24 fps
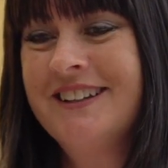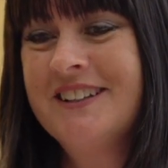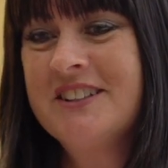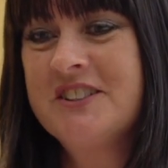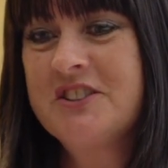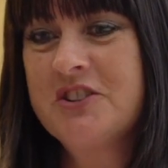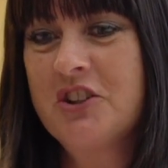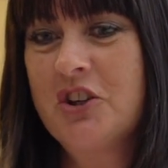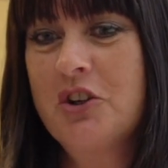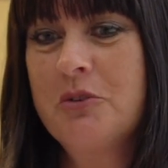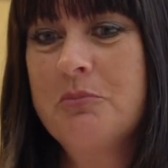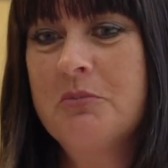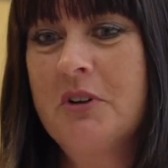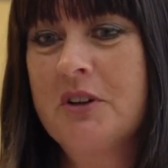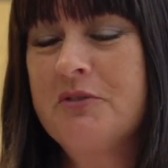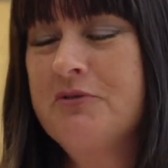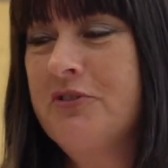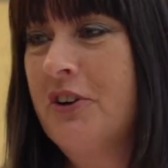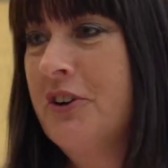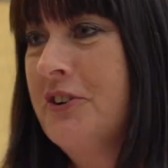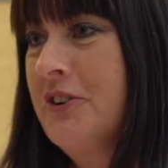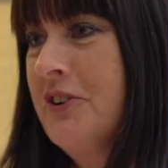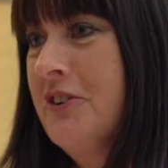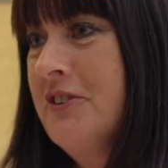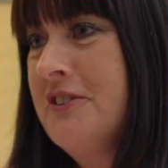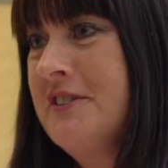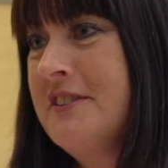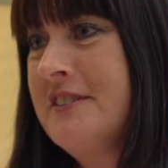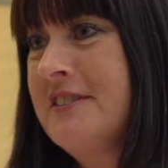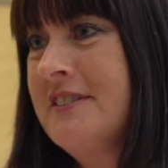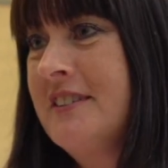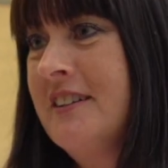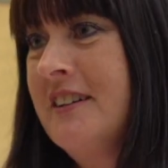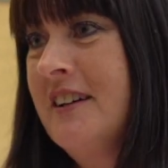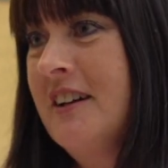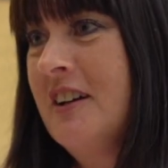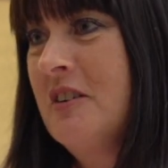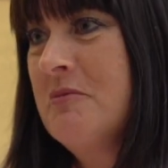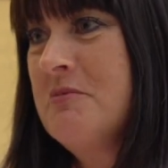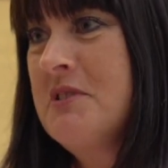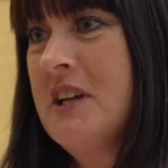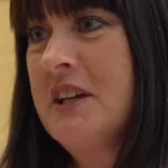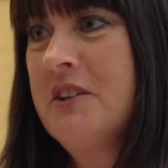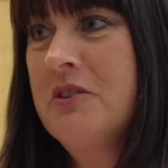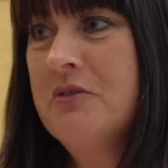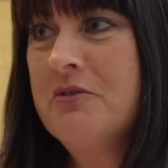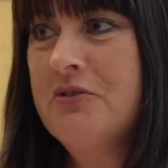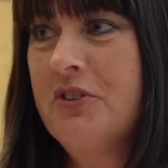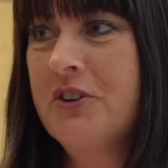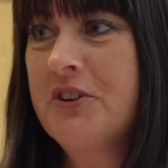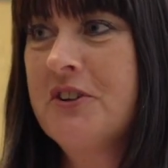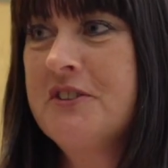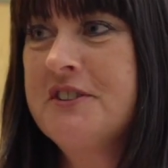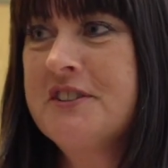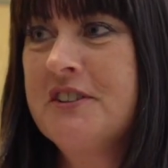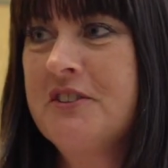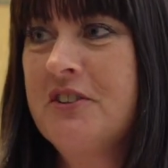So my photos, taking photos